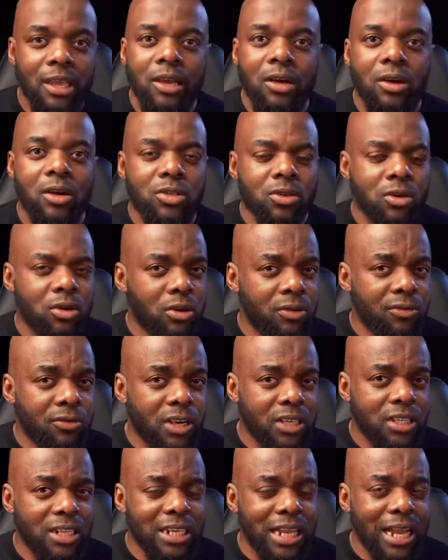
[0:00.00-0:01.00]
because on
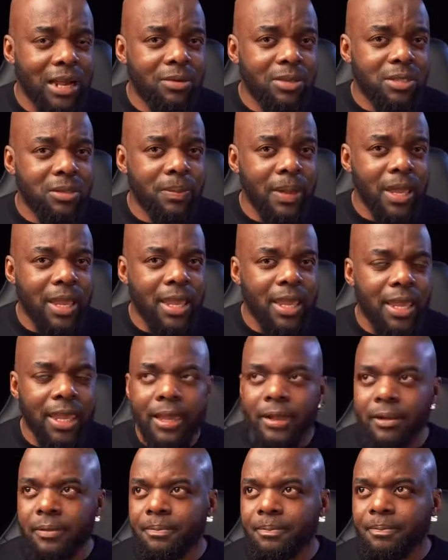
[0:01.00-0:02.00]
ConvertKit, I was
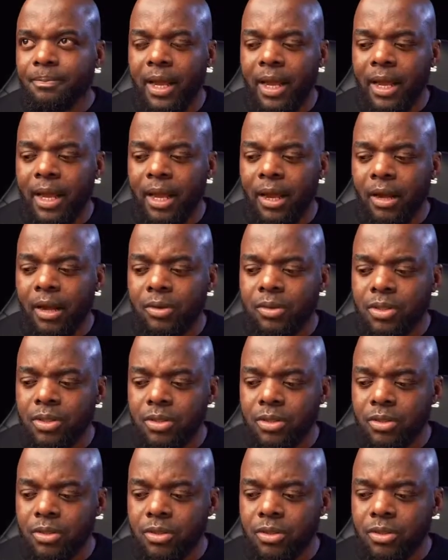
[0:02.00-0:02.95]
paying about